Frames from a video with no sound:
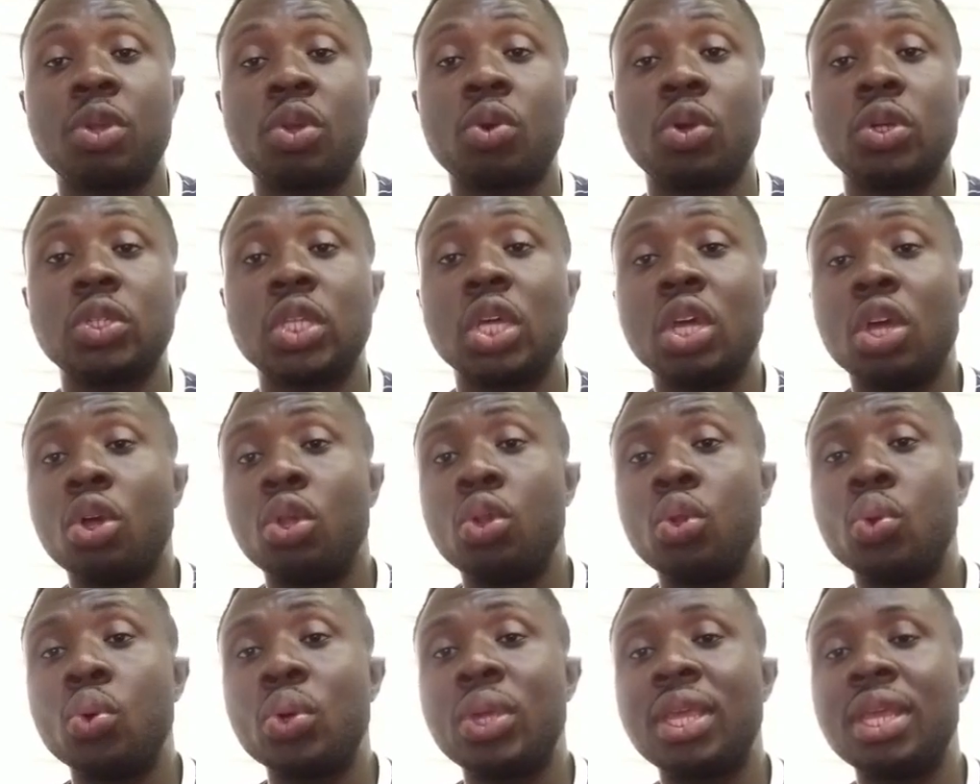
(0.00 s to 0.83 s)
because
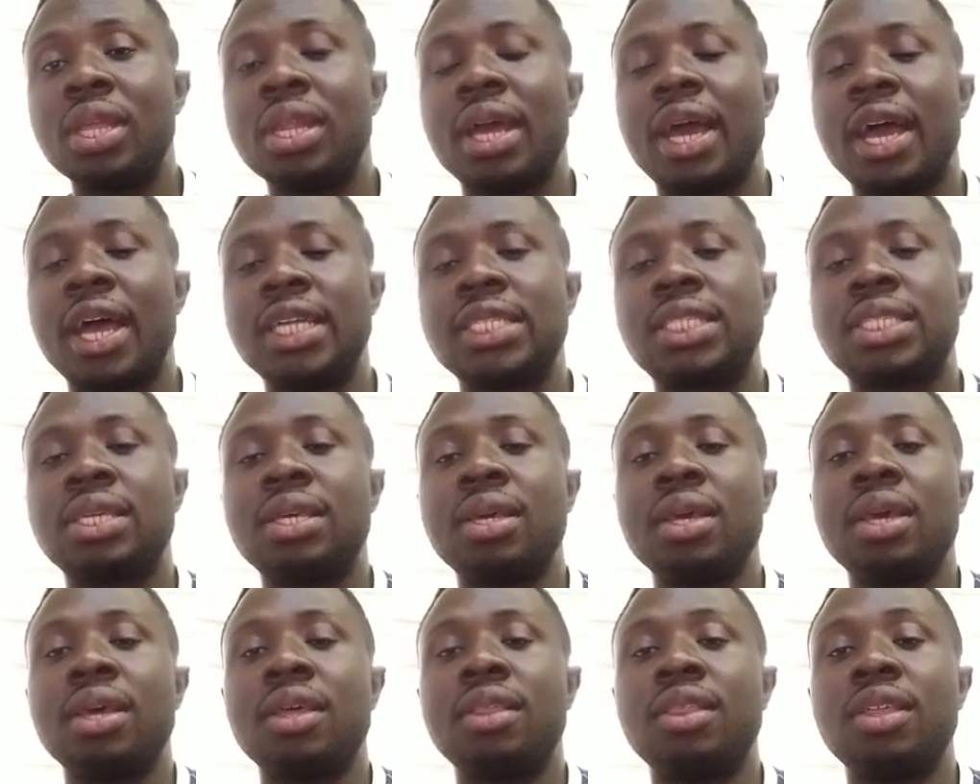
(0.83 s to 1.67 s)
looking
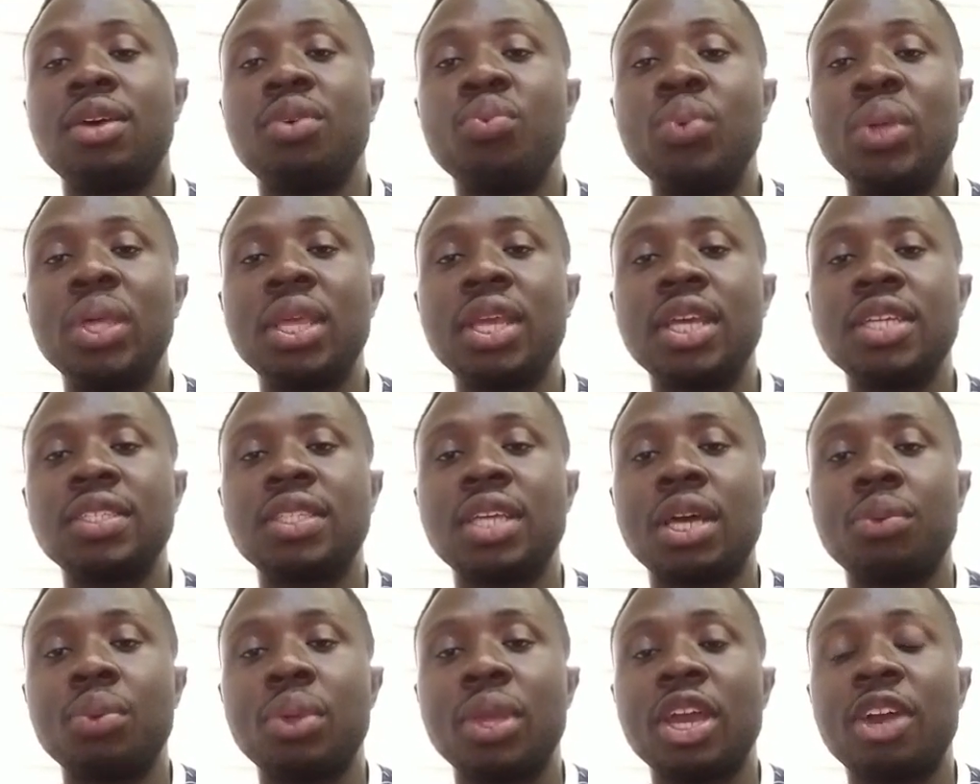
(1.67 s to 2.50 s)
at the wingers
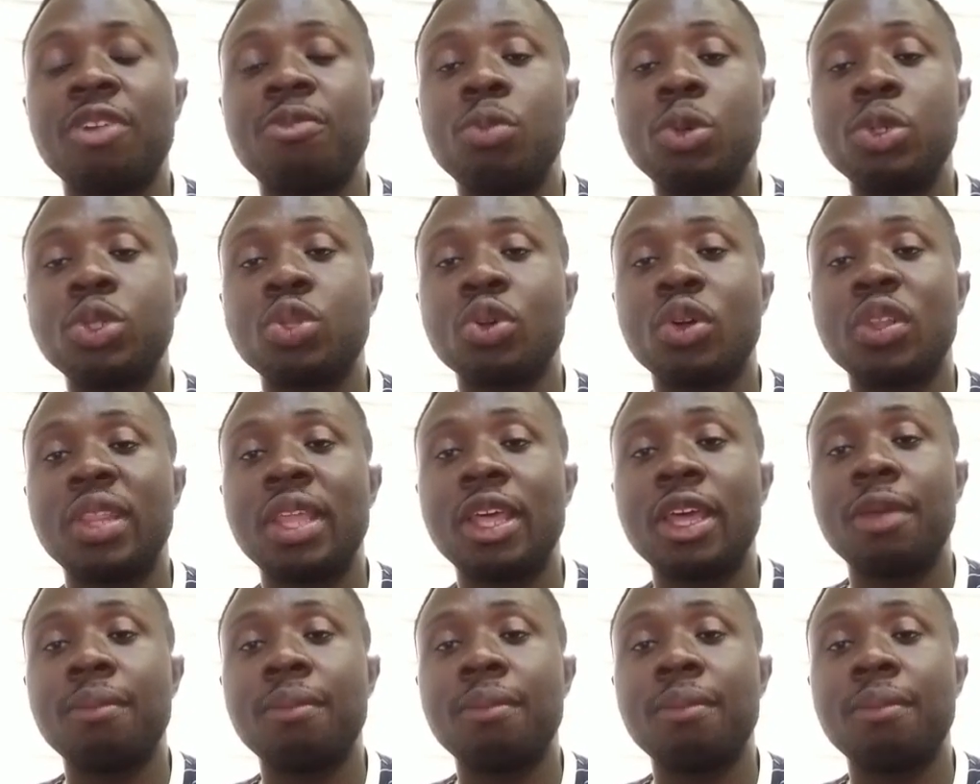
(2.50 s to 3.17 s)
that we have, most of